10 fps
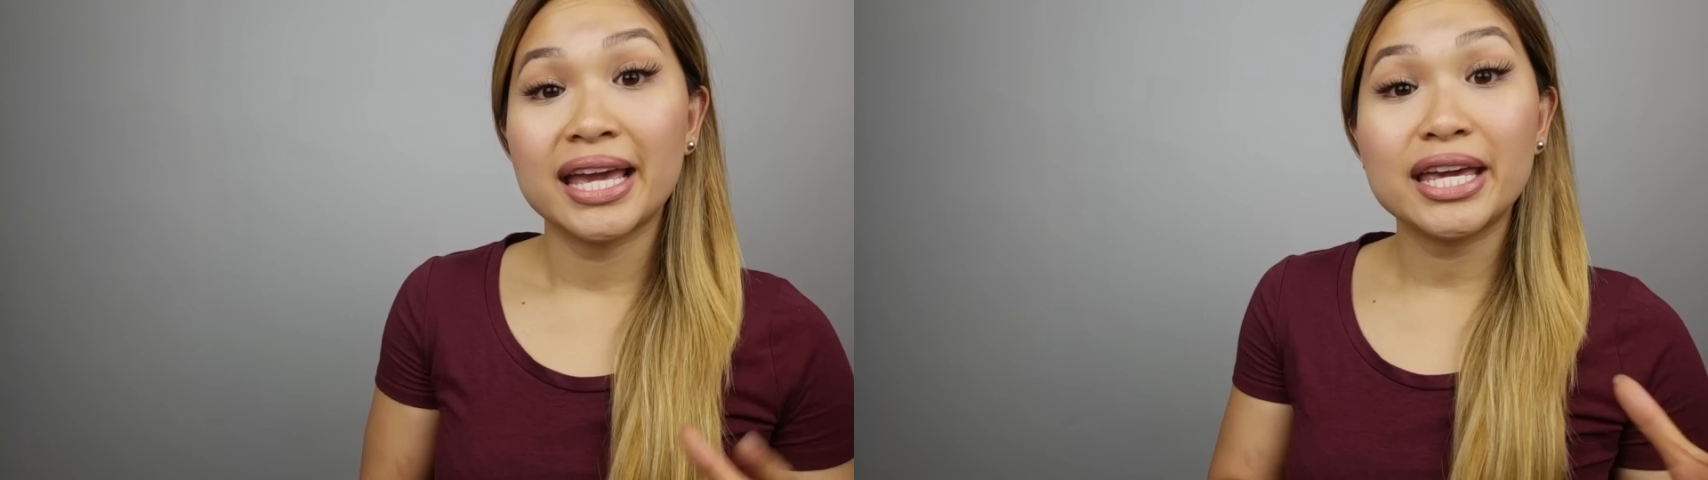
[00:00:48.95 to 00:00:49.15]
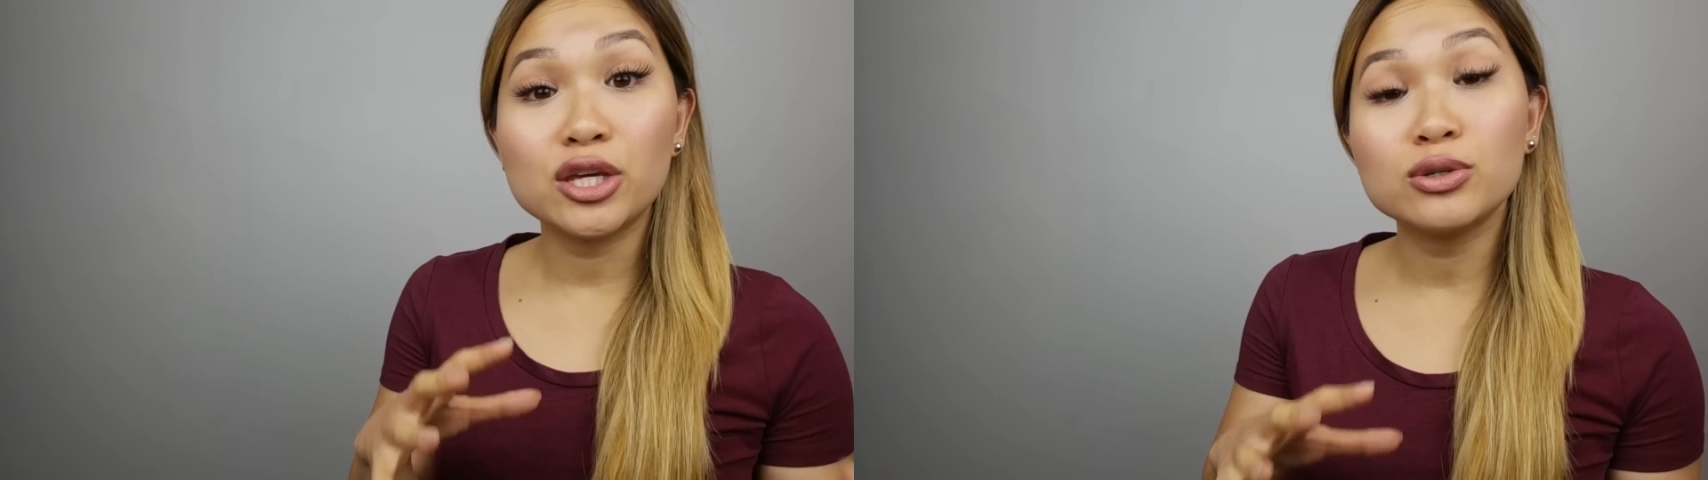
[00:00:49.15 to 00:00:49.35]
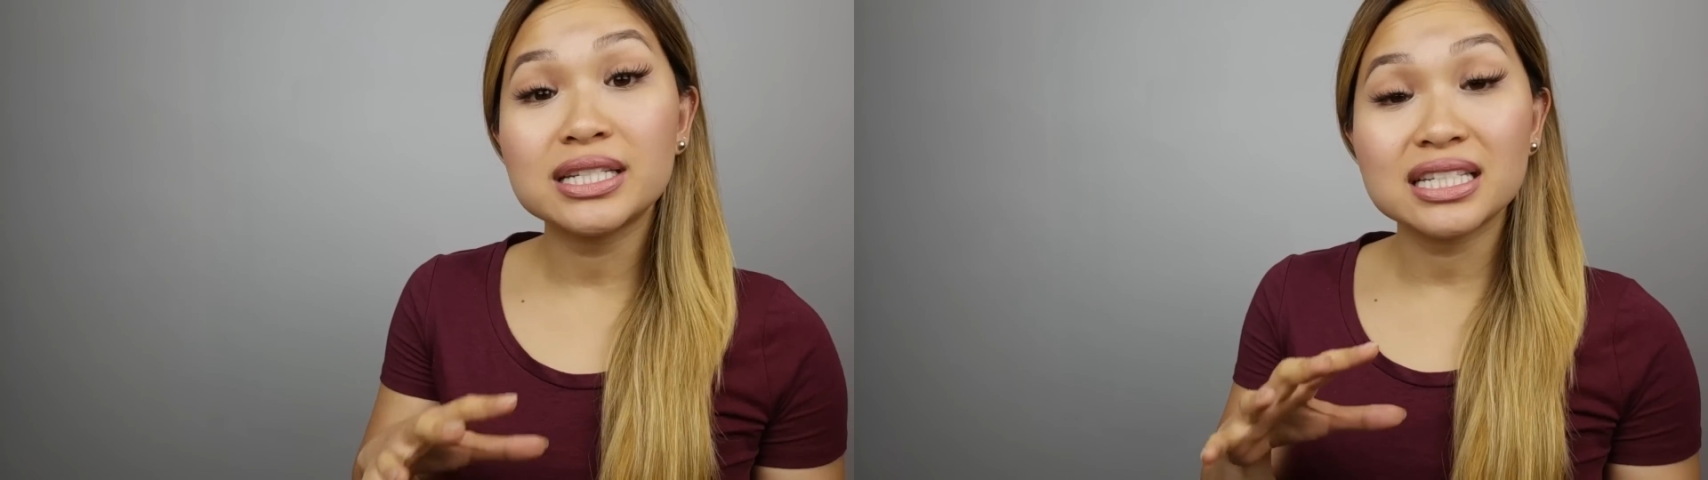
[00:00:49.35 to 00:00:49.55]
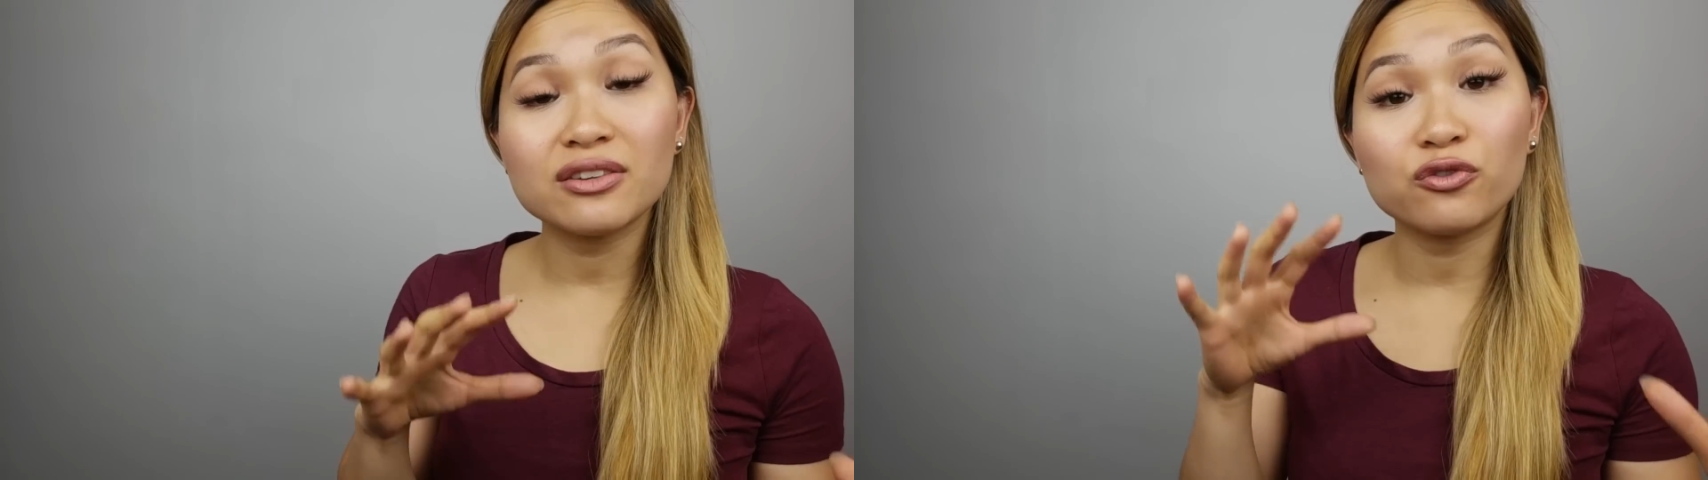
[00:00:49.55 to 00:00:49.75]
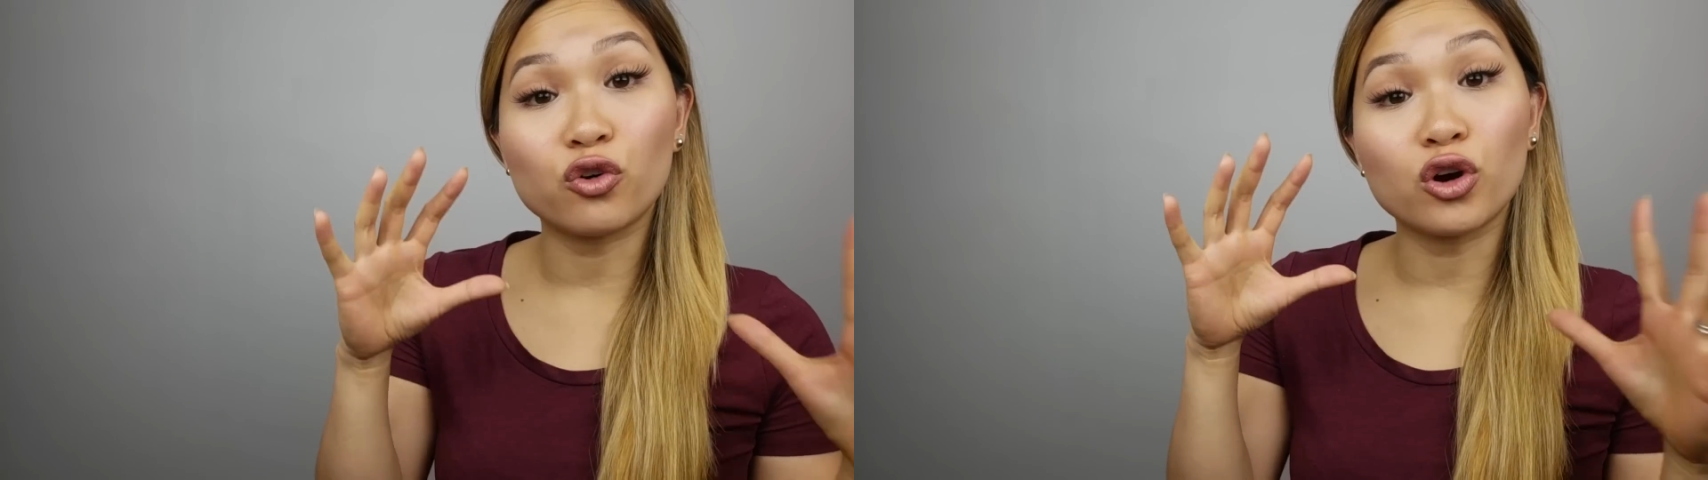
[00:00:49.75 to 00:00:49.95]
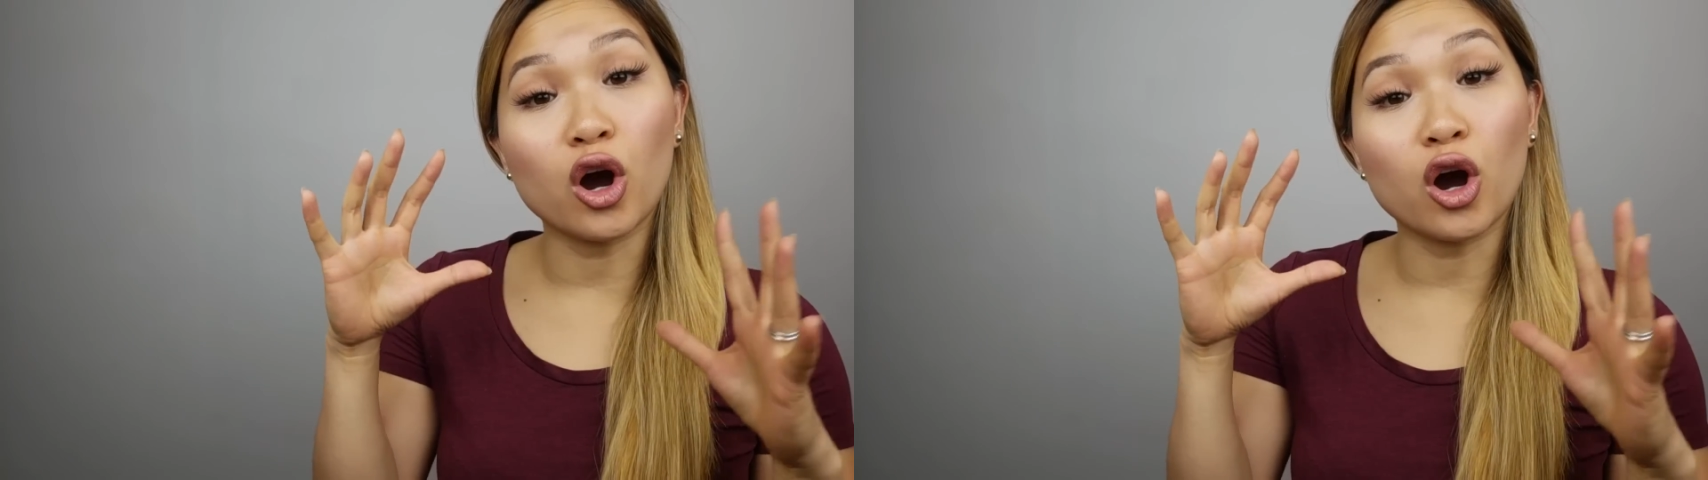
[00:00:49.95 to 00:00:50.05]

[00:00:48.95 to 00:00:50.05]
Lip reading: He uses it for